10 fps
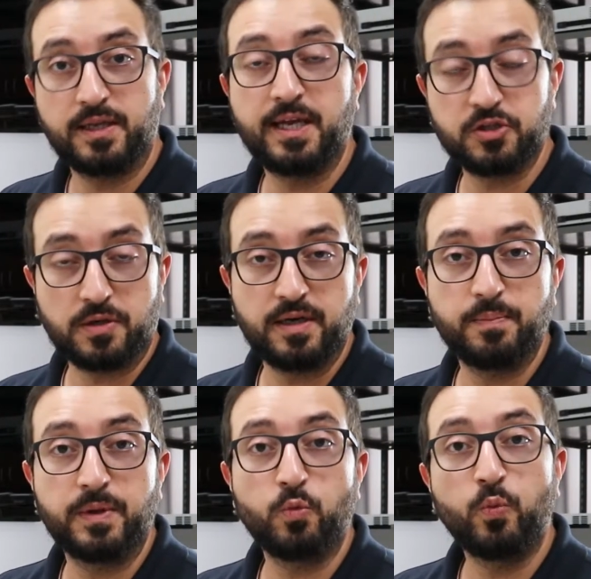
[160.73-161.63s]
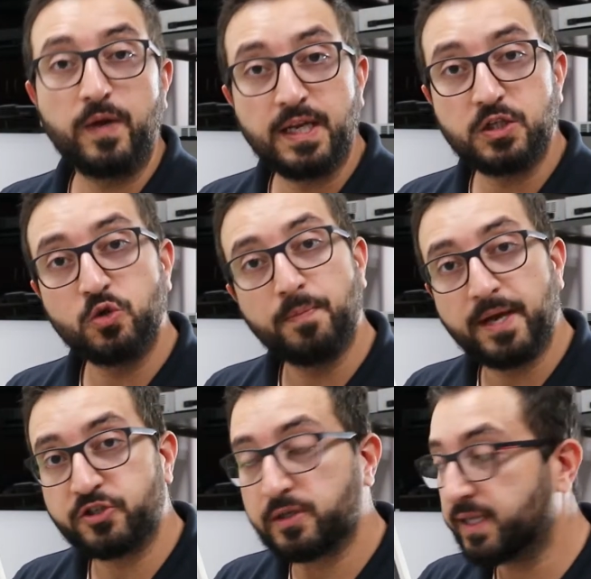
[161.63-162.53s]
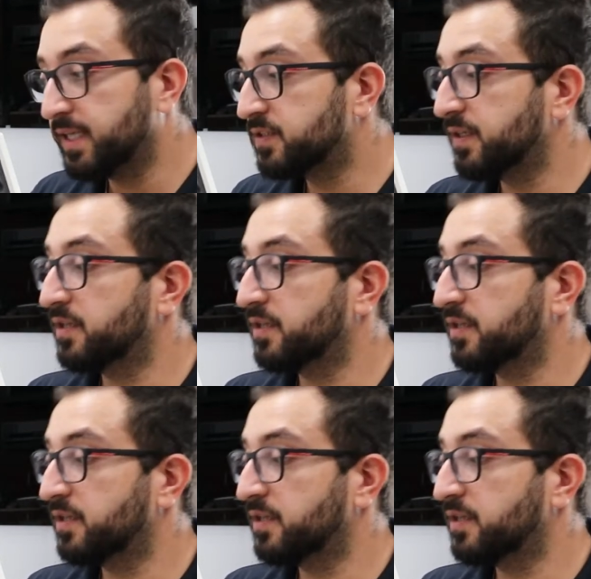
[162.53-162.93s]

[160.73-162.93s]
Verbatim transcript: leakage current between two patient leads,